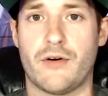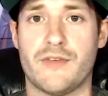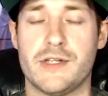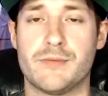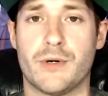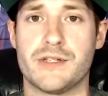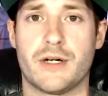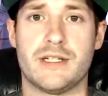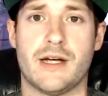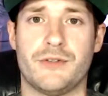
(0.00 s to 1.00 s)
At this point, he's
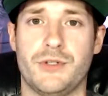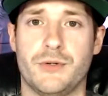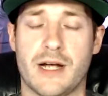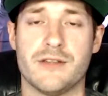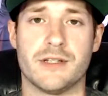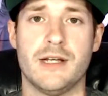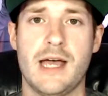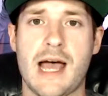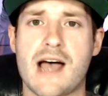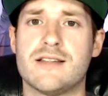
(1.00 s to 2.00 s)
already down 2 rounds, and
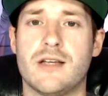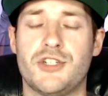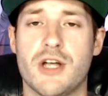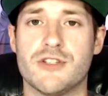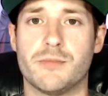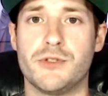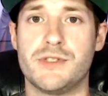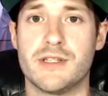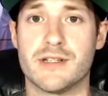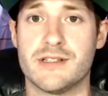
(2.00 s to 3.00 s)
as such, ends up
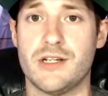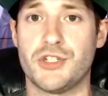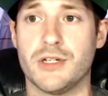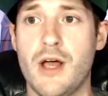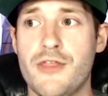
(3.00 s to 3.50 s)
losing the decision.